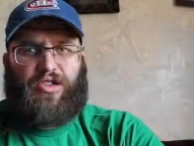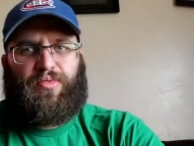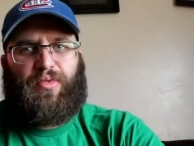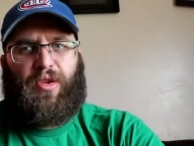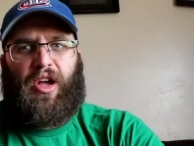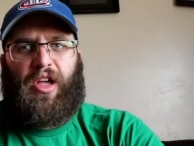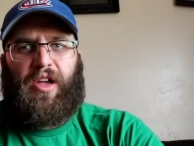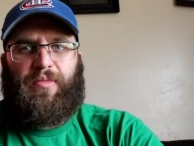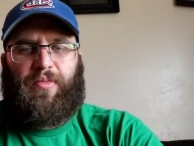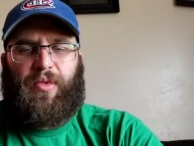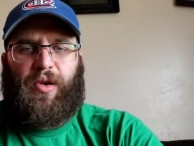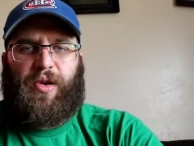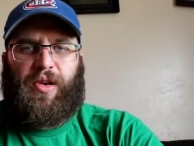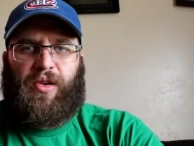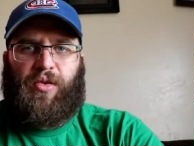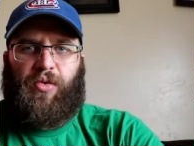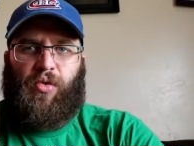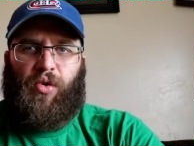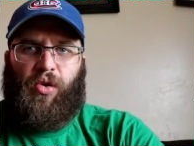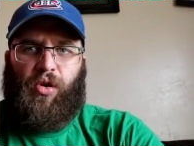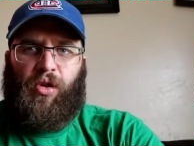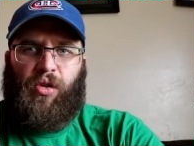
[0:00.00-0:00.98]
is probably pretty
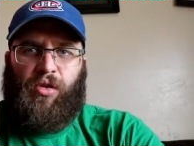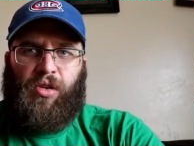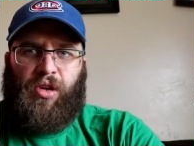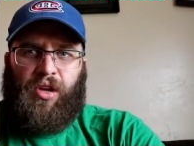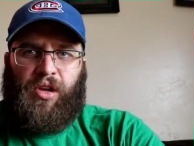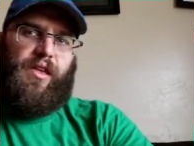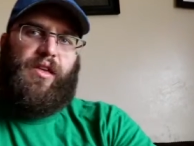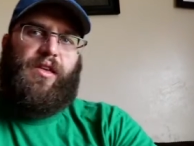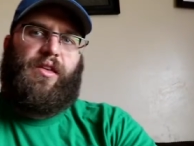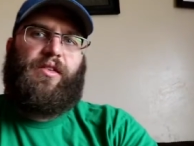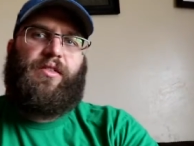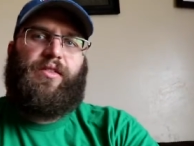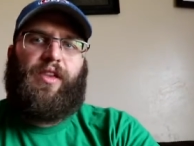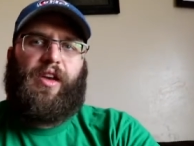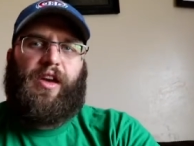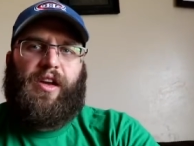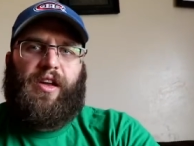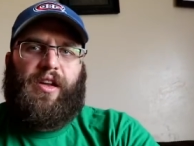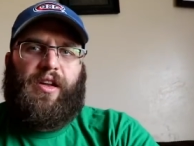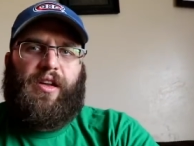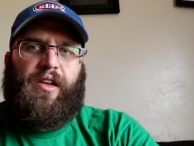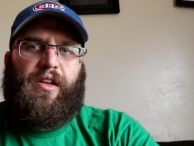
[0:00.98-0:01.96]
cool.
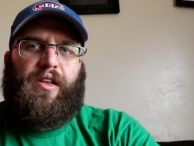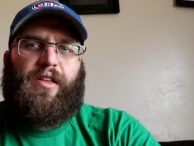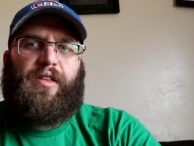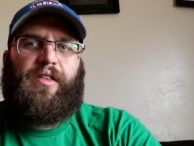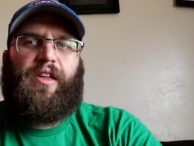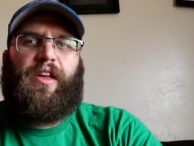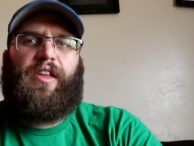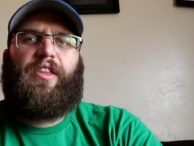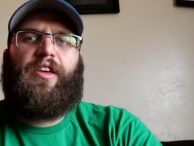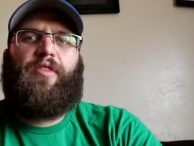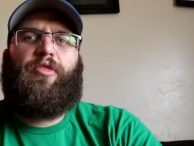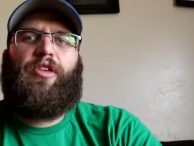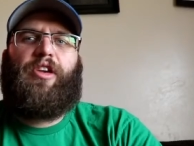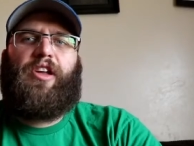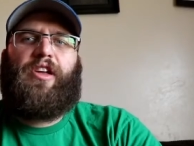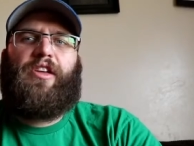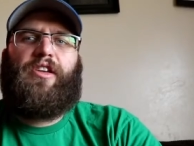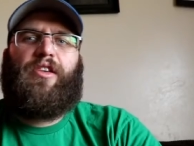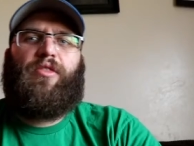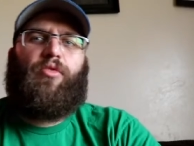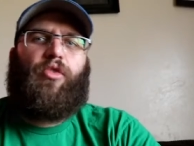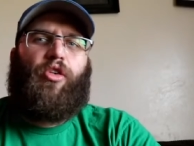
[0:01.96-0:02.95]
Then they went
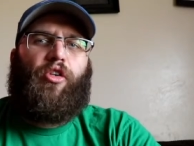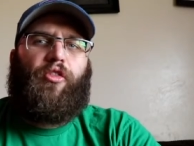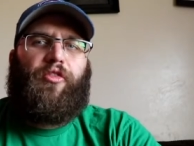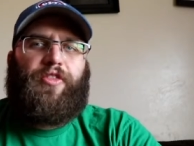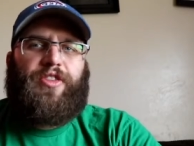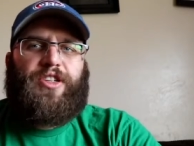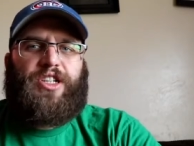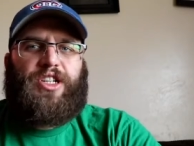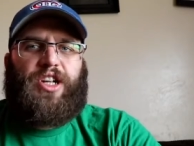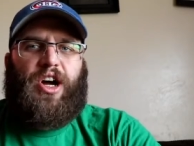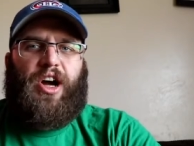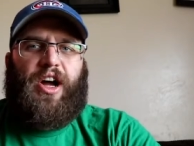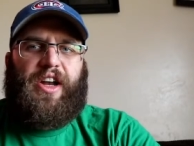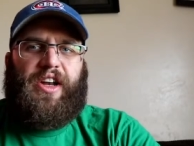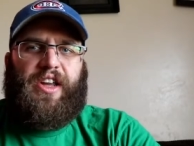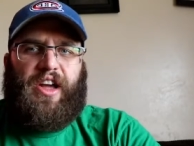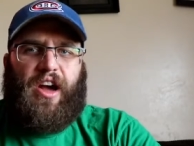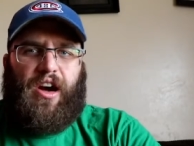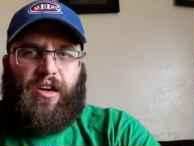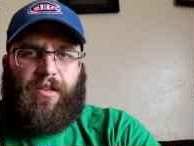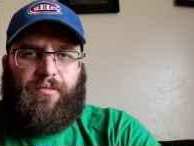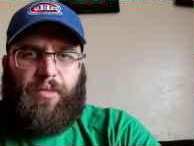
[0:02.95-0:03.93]
into Wolfenstein
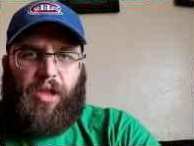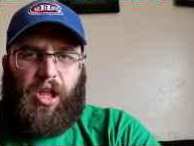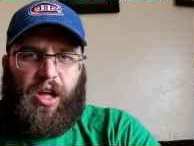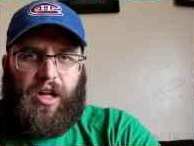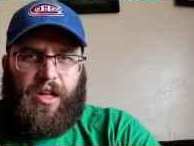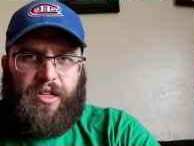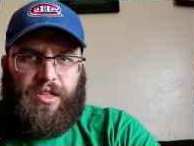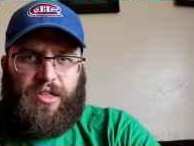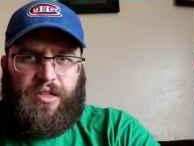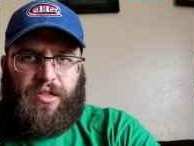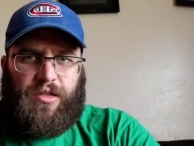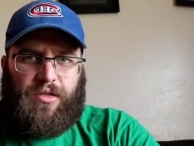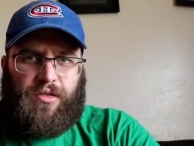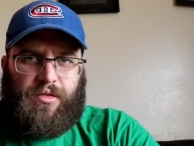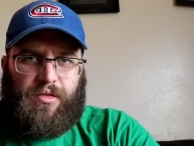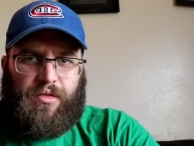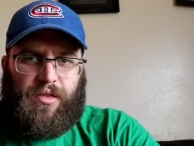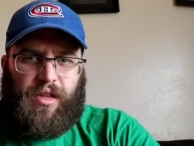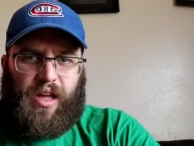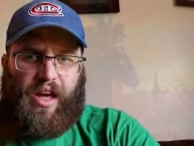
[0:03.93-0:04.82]
Youngbloods.